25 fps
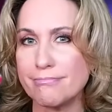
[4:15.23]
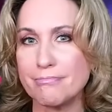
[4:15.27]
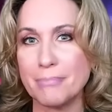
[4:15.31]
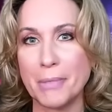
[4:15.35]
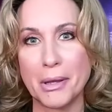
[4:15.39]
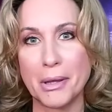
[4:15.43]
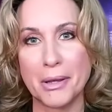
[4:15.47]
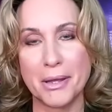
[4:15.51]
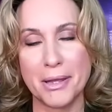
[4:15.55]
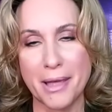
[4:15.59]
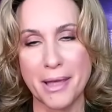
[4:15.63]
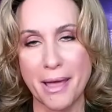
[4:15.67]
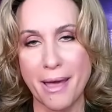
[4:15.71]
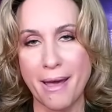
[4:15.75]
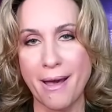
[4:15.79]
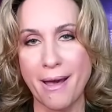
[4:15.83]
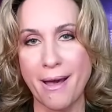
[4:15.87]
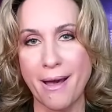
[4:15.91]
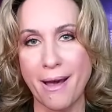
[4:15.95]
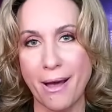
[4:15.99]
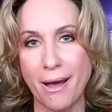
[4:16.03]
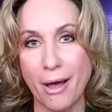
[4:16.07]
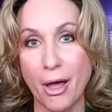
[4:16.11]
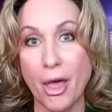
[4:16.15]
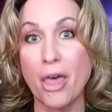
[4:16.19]

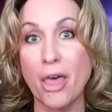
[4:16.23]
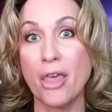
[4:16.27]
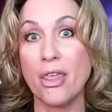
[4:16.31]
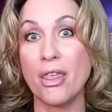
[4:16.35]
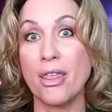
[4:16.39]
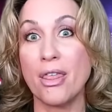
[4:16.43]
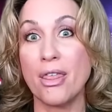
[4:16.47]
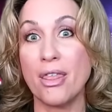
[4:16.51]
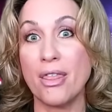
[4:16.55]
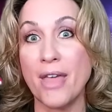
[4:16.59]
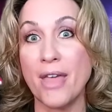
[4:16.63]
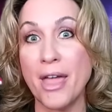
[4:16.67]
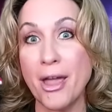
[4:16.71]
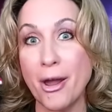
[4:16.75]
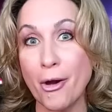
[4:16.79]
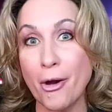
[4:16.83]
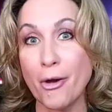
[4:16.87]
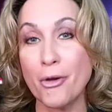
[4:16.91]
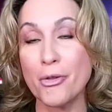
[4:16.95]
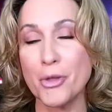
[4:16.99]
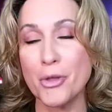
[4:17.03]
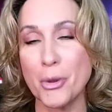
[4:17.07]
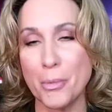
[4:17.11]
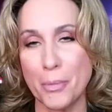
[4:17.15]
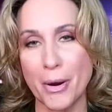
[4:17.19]
Yeah,
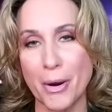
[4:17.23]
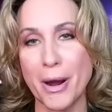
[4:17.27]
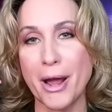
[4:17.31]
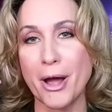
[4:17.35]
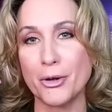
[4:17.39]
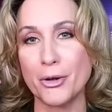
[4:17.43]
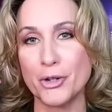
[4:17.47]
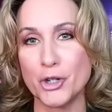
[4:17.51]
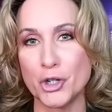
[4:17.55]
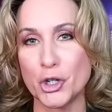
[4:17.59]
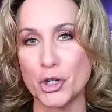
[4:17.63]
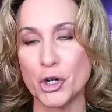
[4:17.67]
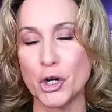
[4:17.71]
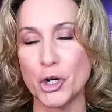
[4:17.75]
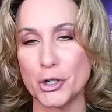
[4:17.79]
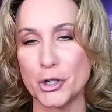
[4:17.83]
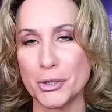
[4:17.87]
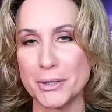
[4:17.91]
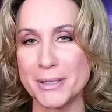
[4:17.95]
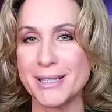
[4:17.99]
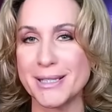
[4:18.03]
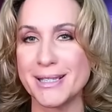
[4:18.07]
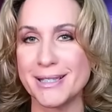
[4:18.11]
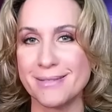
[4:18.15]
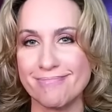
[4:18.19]
they're the brown
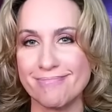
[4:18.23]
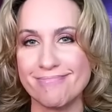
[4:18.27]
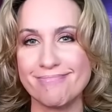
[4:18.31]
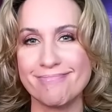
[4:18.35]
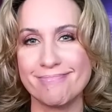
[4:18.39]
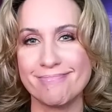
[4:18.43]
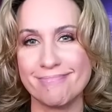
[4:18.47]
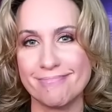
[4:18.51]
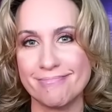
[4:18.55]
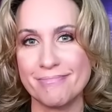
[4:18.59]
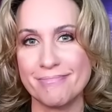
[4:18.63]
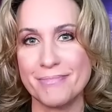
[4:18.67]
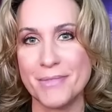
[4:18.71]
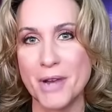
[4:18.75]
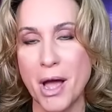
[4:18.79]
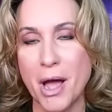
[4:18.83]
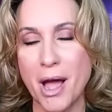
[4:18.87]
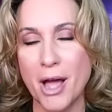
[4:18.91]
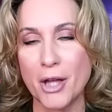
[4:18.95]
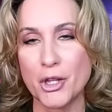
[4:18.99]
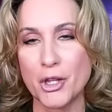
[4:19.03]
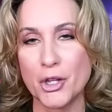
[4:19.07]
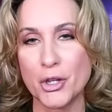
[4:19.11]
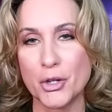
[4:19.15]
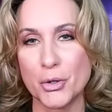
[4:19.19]
shirts,
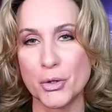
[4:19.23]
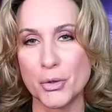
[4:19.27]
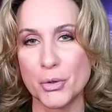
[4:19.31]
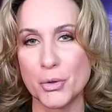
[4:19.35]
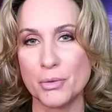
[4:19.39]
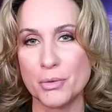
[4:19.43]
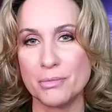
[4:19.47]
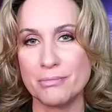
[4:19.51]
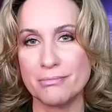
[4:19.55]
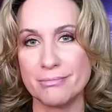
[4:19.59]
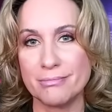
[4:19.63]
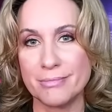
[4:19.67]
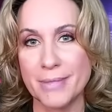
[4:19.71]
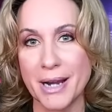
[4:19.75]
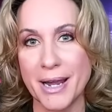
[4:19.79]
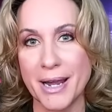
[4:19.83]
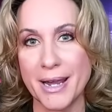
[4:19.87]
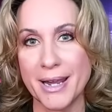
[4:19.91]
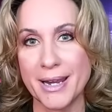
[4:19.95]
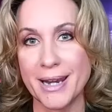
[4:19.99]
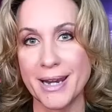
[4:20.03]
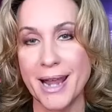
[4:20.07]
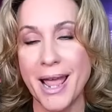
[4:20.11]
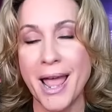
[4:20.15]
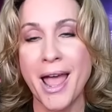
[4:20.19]
not you,
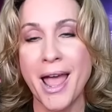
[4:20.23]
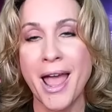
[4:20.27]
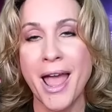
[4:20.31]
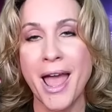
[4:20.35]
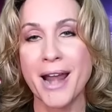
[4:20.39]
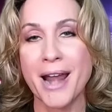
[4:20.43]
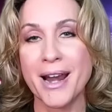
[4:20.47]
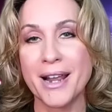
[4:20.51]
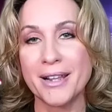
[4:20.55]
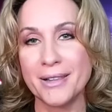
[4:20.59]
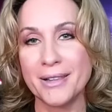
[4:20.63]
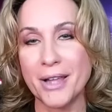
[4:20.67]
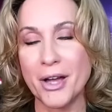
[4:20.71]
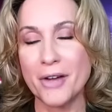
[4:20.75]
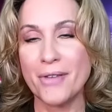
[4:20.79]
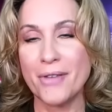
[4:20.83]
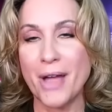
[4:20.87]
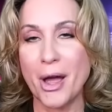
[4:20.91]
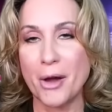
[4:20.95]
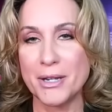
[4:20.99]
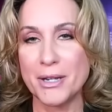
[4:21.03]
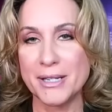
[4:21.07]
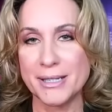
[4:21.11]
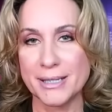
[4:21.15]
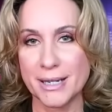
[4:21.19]
right? And I love
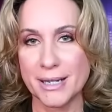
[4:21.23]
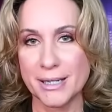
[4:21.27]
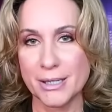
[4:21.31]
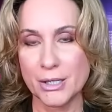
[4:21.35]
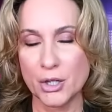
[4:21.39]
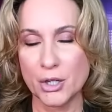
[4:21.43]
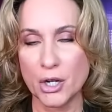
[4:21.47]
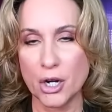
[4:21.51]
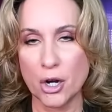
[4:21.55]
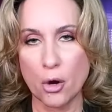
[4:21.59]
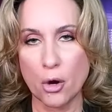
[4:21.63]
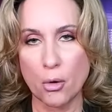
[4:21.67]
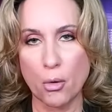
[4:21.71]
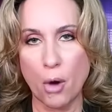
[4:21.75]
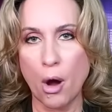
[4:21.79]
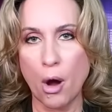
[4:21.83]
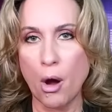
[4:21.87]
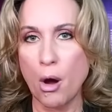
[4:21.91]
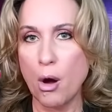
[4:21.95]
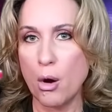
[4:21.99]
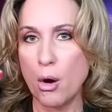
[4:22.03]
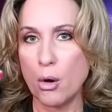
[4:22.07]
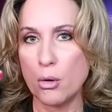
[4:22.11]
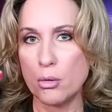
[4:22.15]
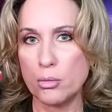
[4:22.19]
how he says, you know,
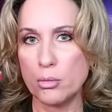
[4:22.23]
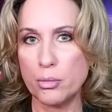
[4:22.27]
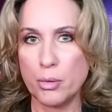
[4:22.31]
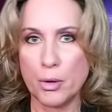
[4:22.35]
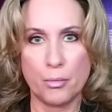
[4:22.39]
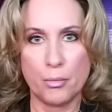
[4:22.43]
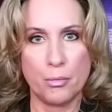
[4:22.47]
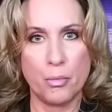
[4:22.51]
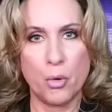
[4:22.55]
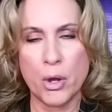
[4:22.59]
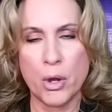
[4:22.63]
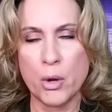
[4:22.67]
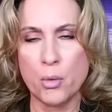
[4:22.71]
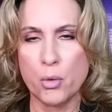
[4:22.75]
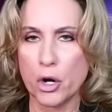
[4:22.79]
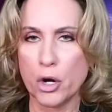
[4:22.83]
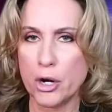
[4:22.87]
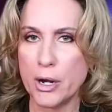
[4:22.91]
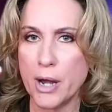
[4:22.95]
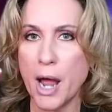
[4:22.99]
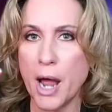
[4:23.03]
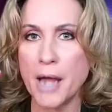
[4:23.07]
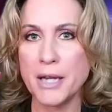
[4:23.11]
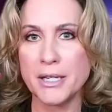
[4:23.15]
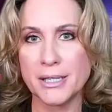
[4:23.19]
oh, we were
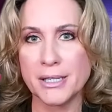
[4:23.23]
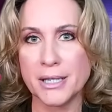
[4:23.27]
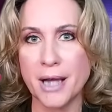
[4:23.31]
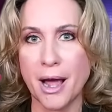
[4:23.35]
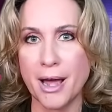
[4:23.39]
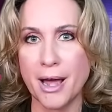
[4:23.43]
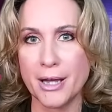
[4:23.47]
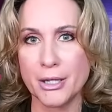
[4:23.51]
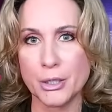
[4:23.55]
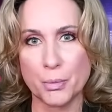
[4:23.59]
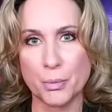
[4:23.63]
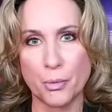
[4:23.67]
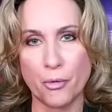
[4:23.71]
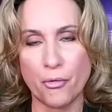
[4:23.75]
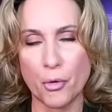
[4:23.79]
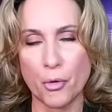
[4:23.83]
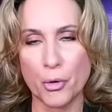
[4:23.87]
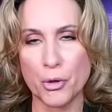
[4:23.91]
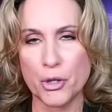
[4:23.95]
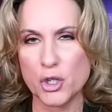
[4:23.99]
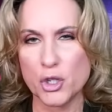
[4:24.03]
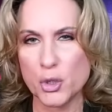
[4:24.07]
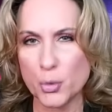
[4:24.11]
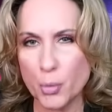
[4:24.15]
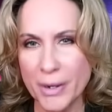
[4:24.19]
nice guys before
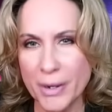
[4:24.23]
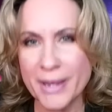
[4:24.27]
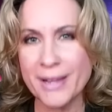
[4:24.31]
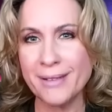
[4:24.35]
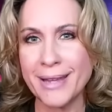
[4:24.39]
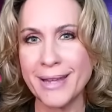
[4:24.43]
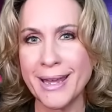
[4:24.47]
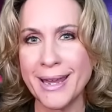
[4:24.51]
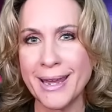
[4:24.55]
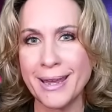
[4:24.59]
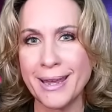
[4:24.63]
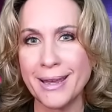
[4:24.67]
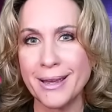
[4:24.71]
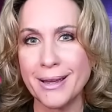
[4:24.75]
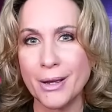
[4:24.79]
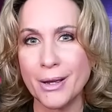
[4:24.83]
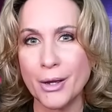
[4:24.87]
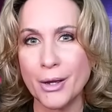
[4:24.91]
this. Really?